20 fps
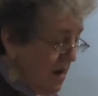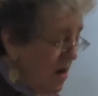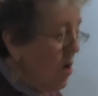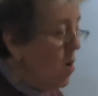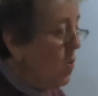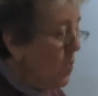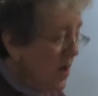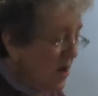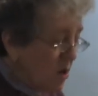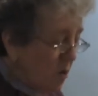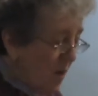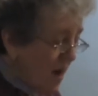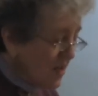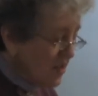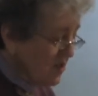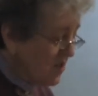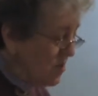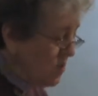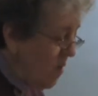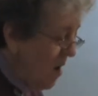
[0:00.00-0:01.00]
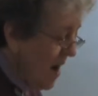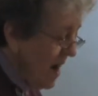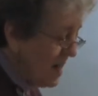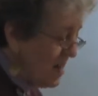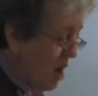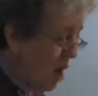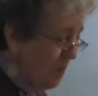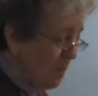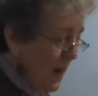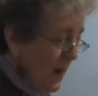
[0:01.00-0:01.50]
We question why
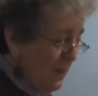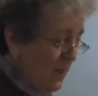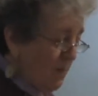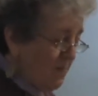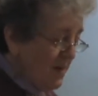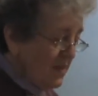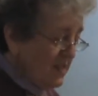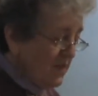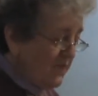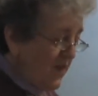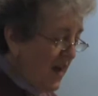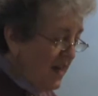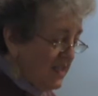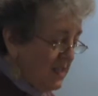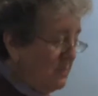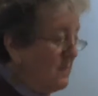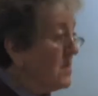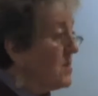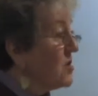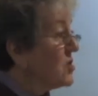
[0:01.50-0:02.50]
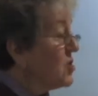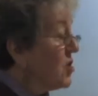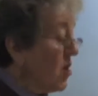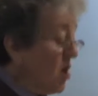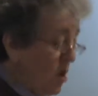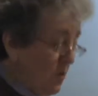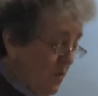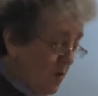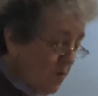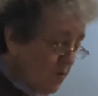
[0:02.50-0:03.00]
young people must face
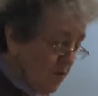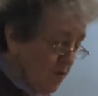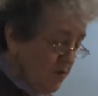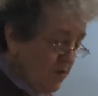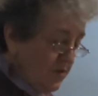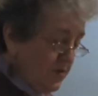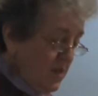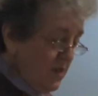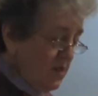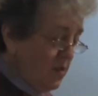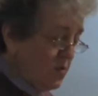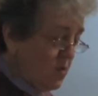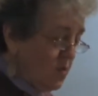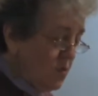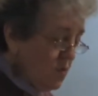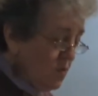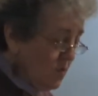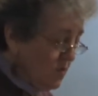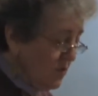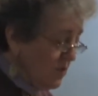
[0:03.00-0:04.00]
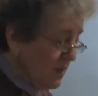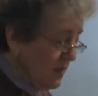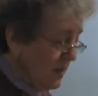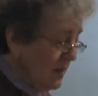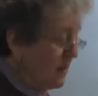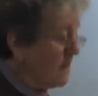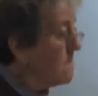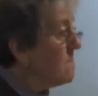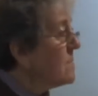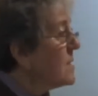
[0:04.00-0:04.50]
military recruiters at schools.
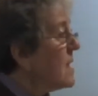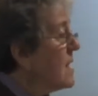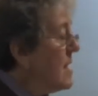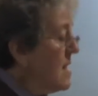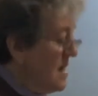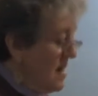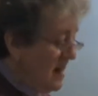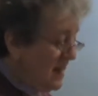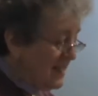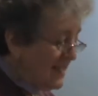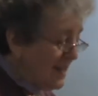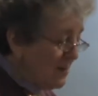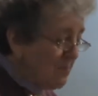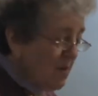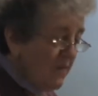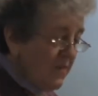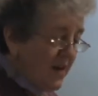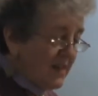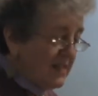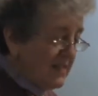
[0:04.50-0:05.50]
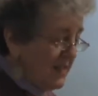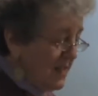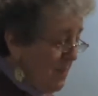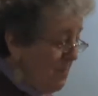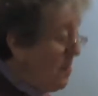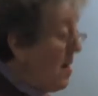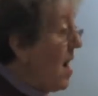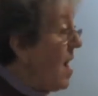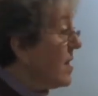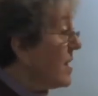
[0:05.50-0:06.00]
Some of us
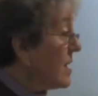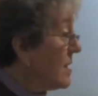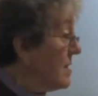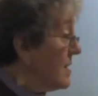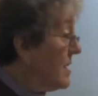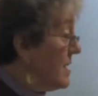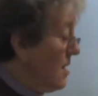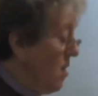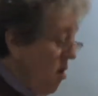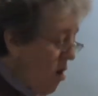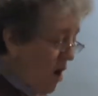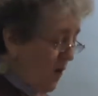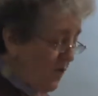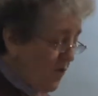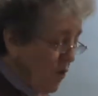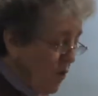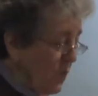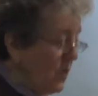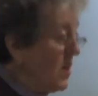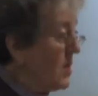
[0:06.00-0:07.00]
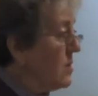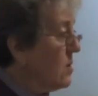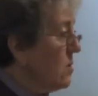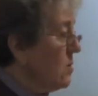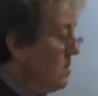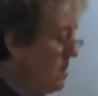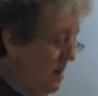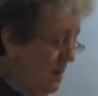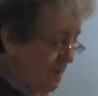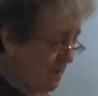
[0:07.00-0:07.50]
symbolically or for
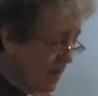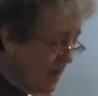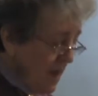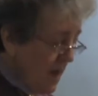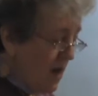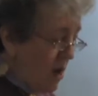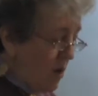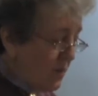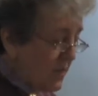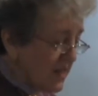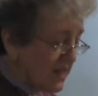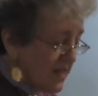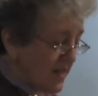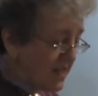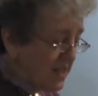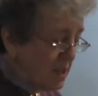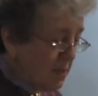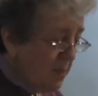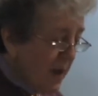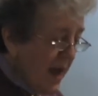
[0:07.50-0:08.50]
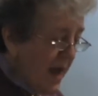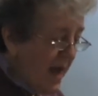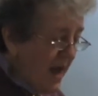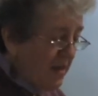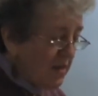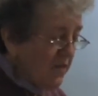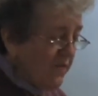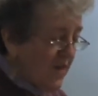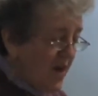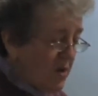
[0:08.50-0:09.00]
real resist paying
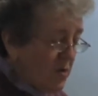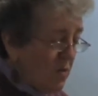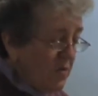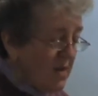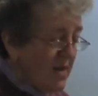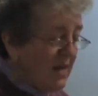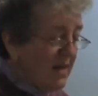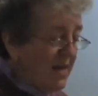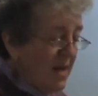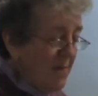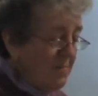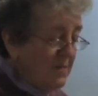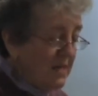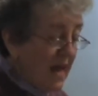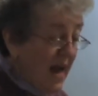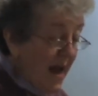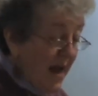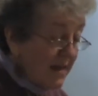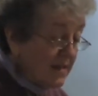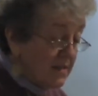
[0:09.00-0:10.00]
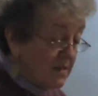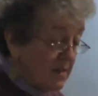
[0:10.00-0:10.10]
the federal income tax